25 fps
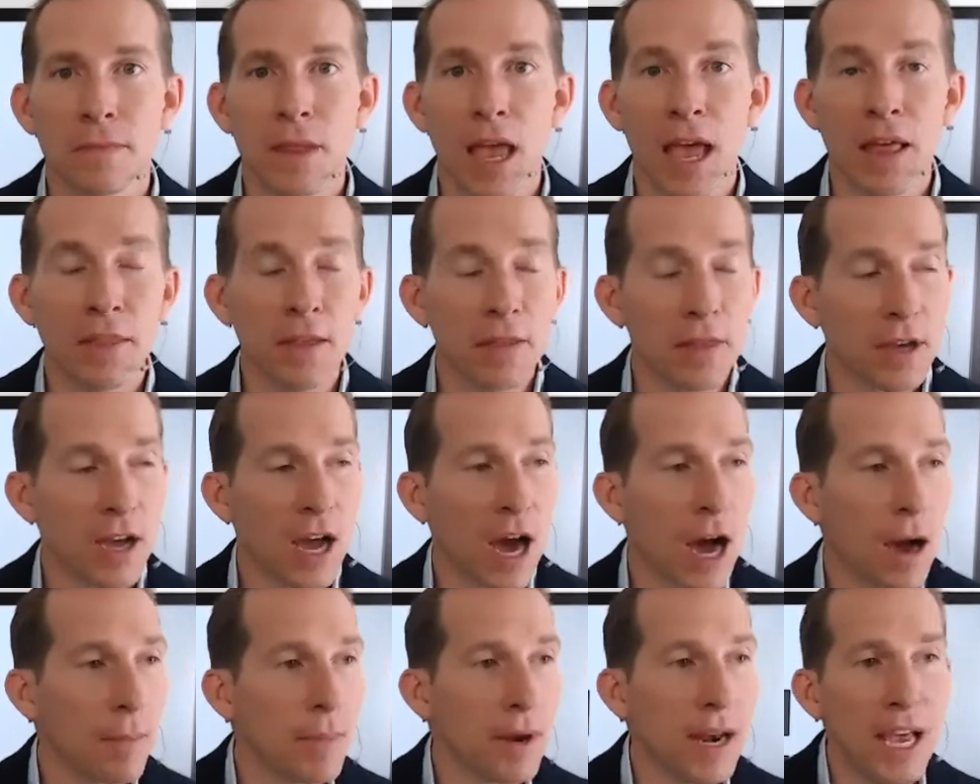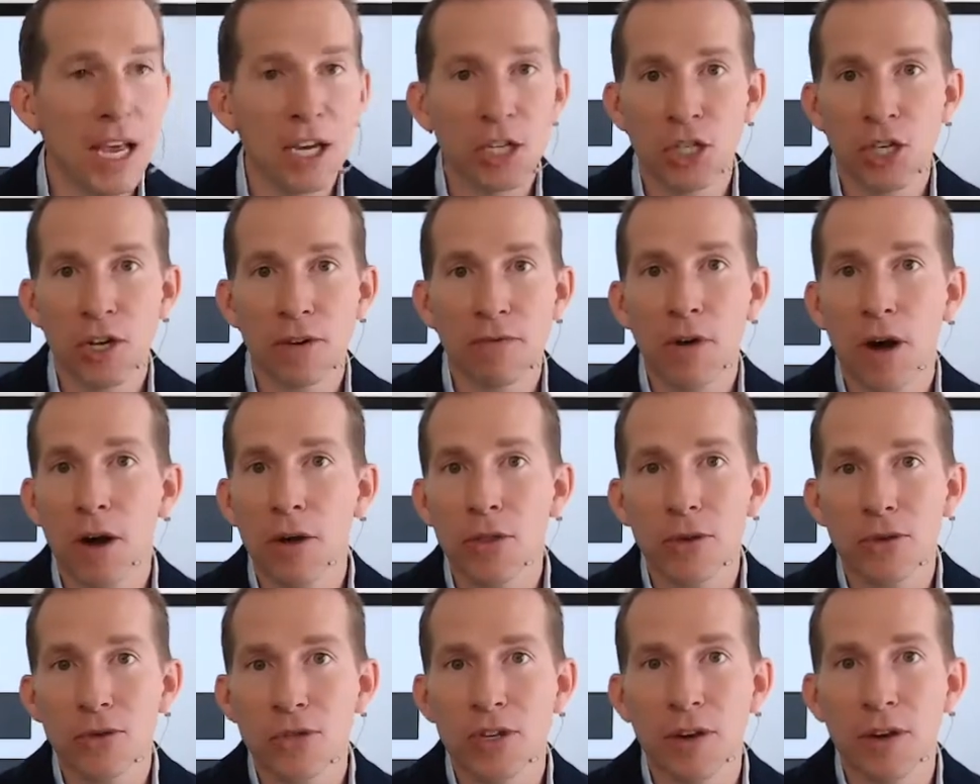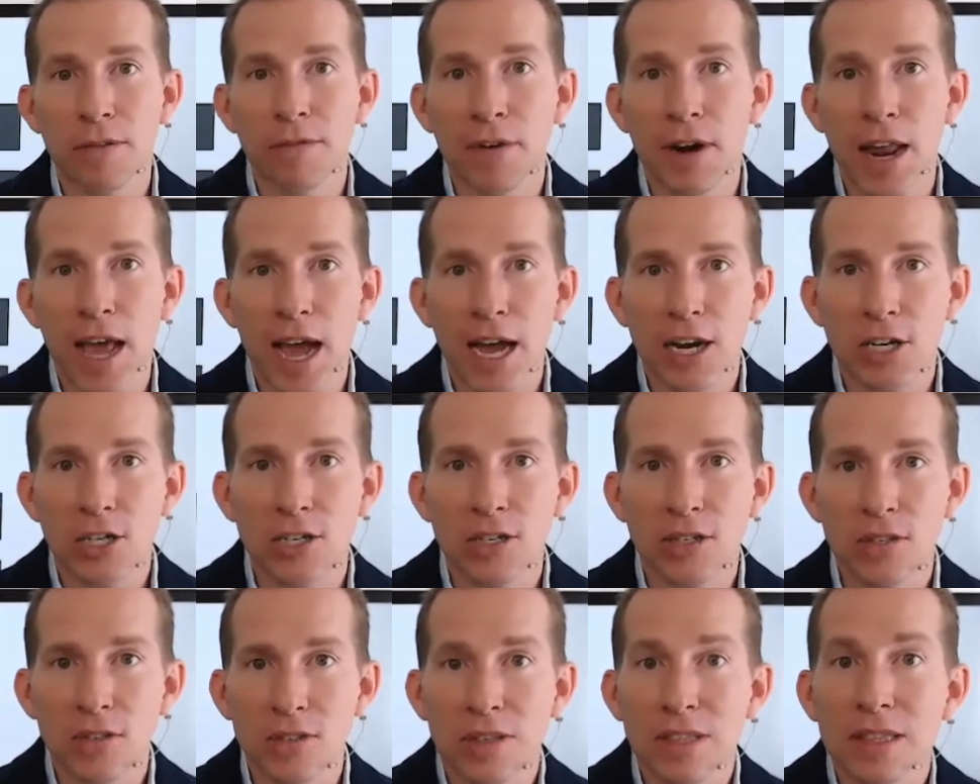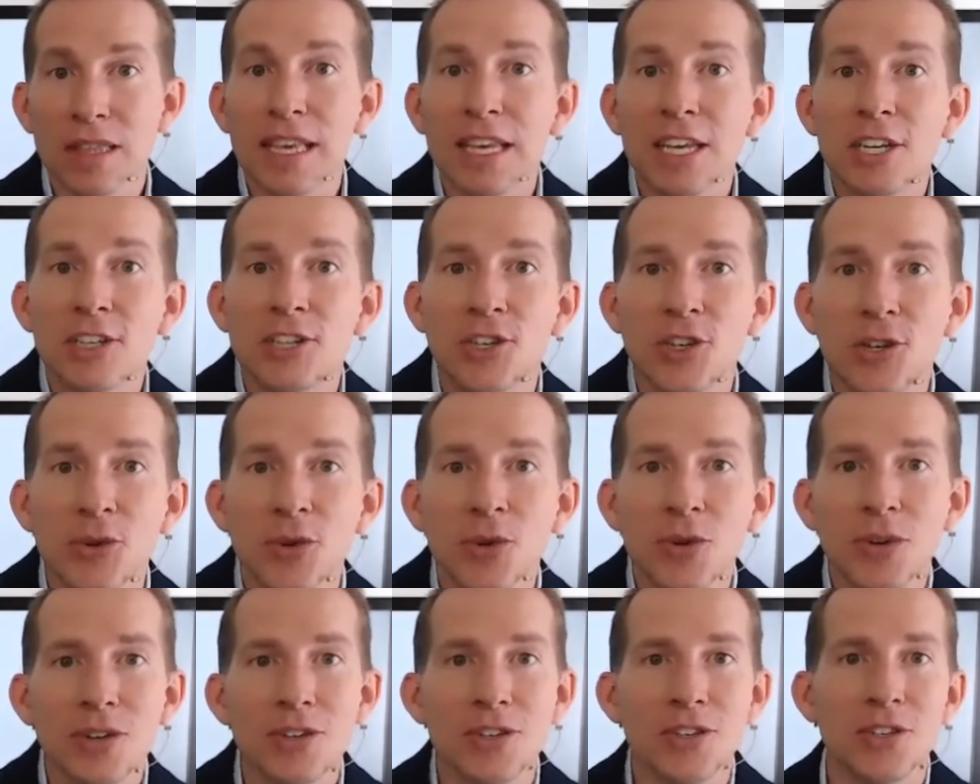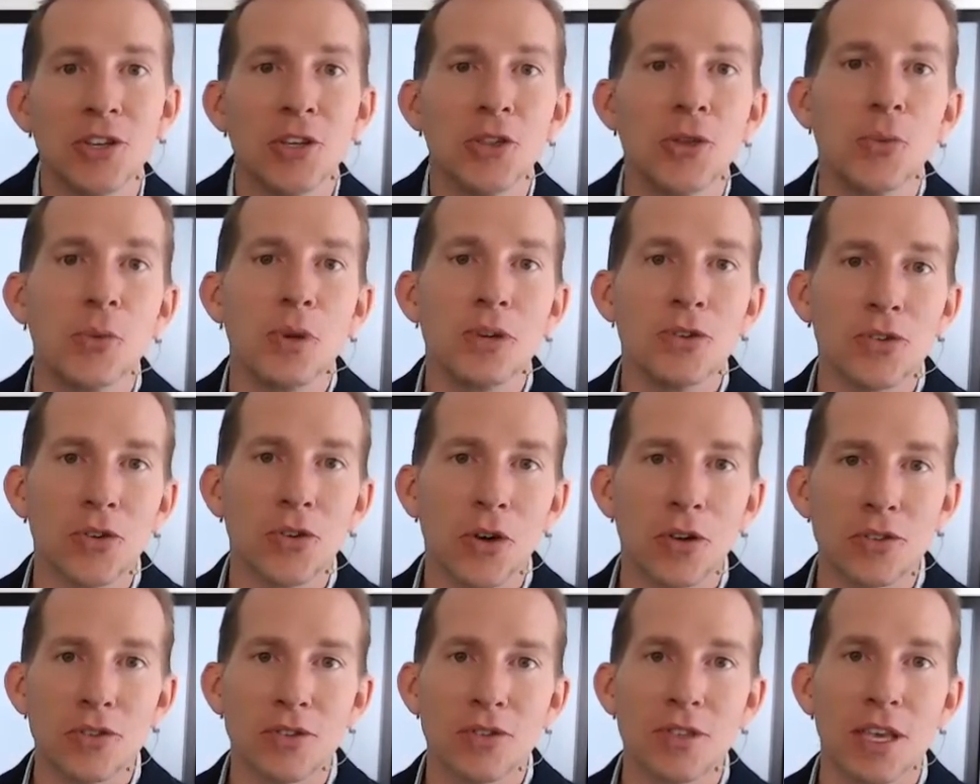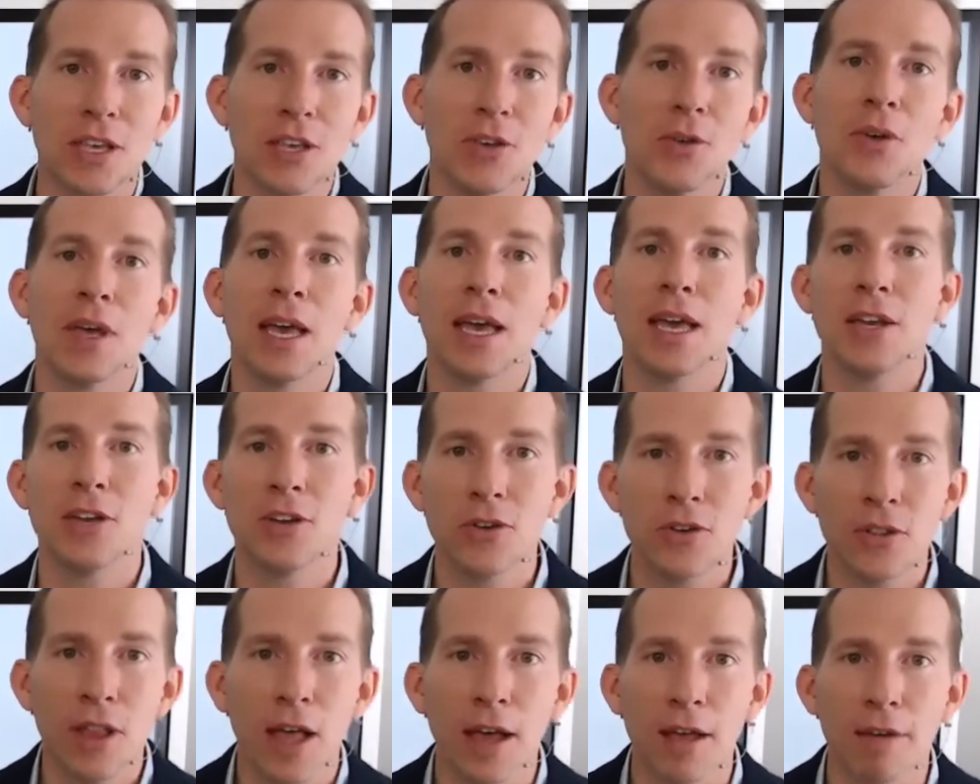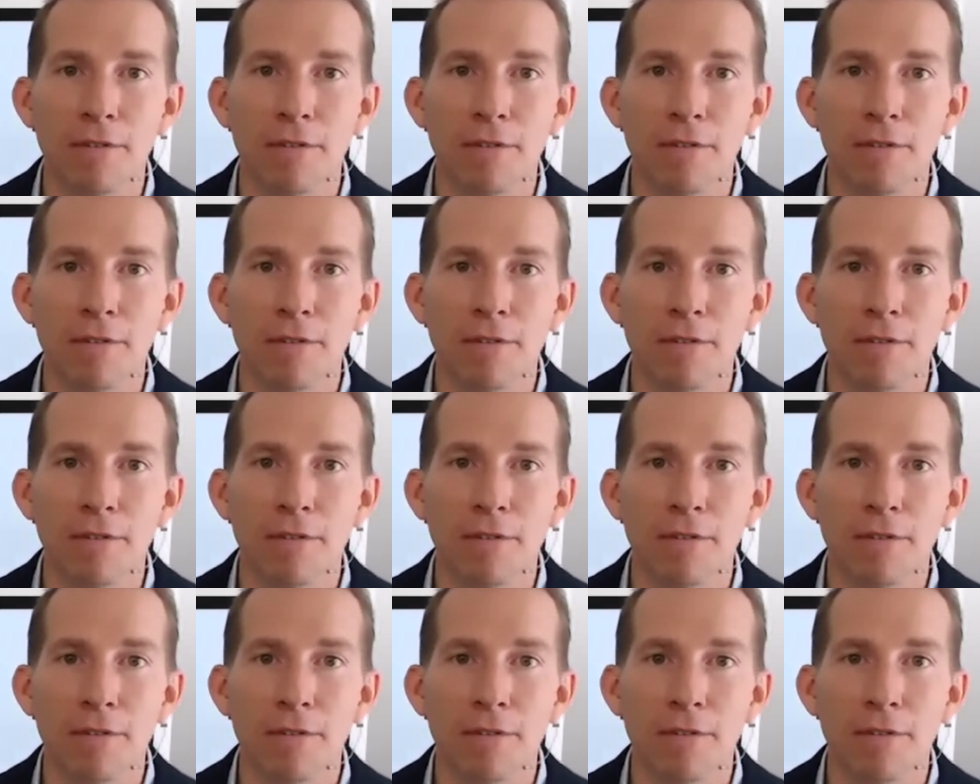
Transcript: And then the combination of all those different actions leads you to the results that you get in your life.